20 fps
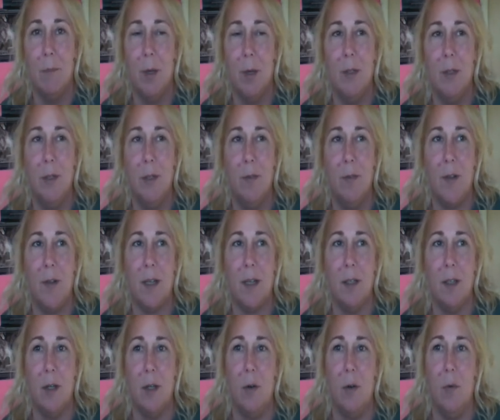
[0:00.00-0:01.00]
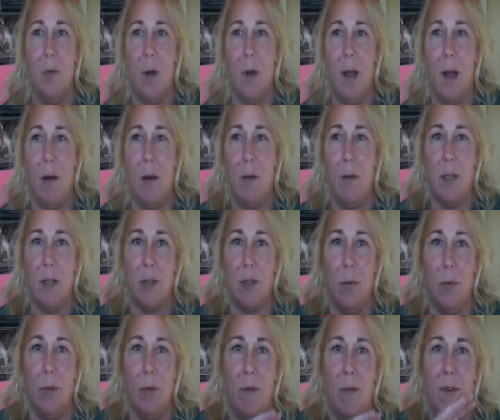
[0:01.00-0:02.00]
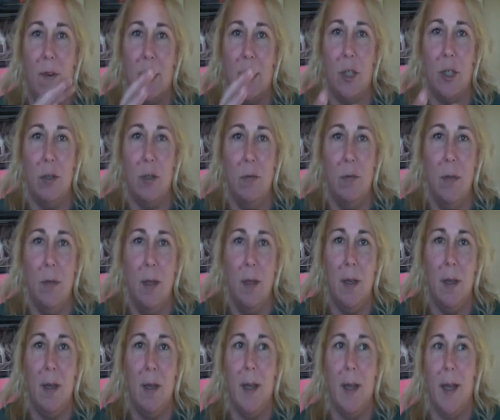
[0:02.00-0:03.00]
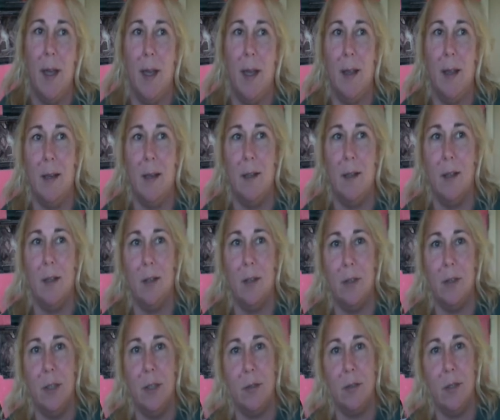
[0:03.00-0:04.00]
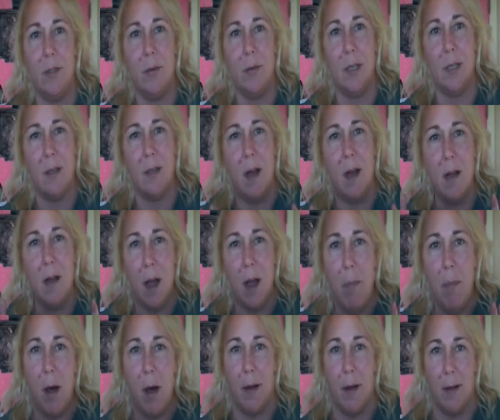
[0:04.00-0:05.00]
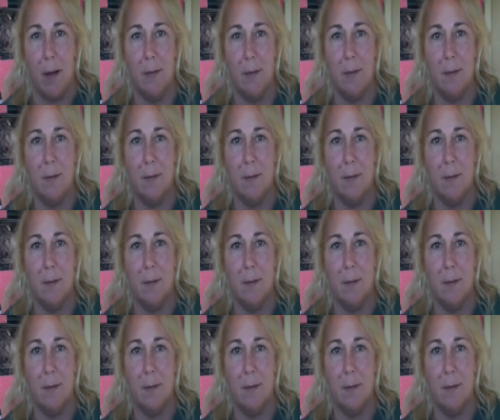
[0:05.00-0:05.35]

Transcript: but you've got to know how it's going to affect you. And, you know, don't get hung up on it.